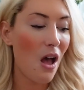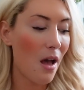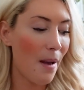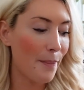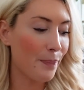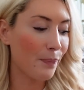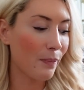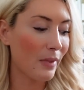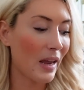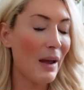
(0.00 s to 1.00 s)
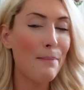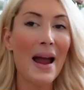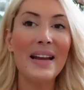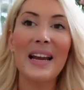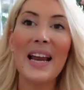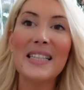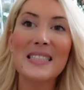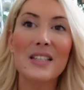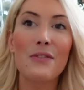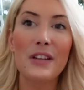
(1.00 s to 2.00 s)
My
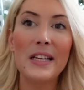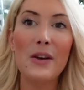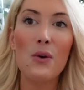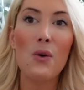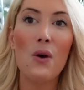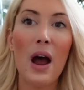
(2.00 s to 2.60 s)
next video,